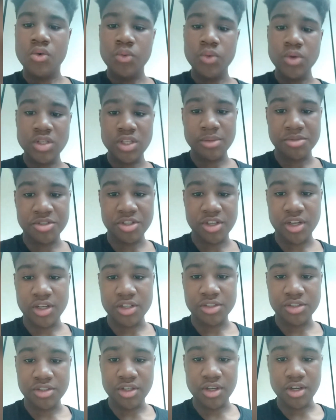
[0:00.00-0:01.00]
What's up,
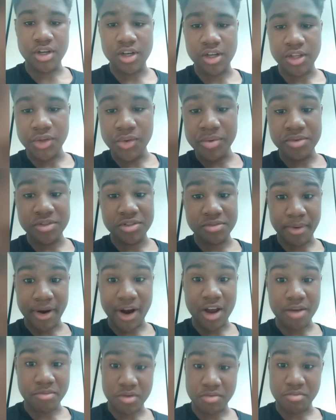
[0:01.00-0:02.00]
Josh? Uh, you
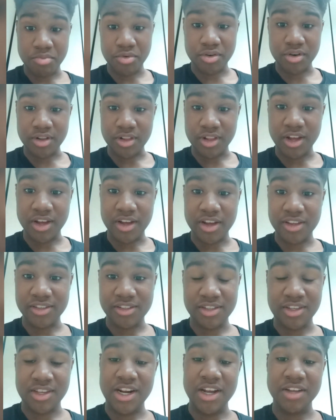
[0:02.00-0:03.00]
inspire me, bro, a lot
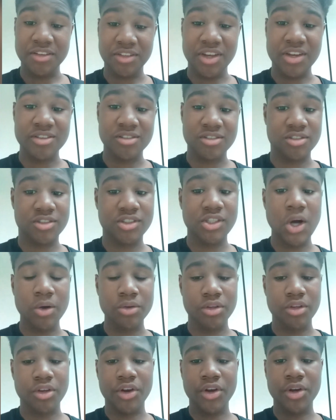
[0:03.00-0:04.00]
to get out there and just
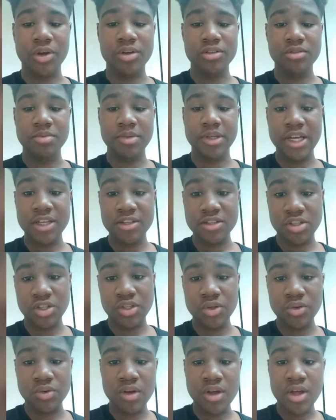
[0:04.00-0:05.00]
talk to girls. Because of
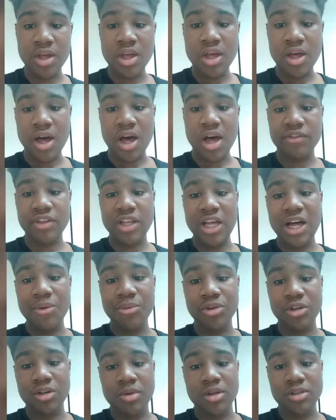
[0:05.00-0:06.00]
you, I've got
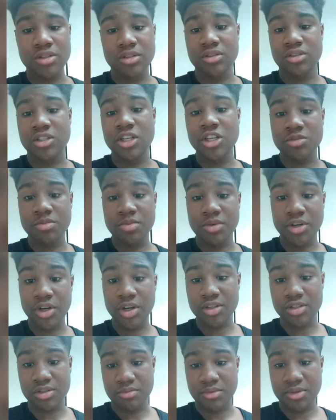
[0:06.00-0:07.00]
one of the most untouchable
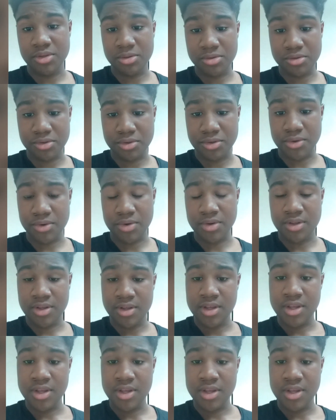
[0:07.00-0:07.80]
girls in middle school.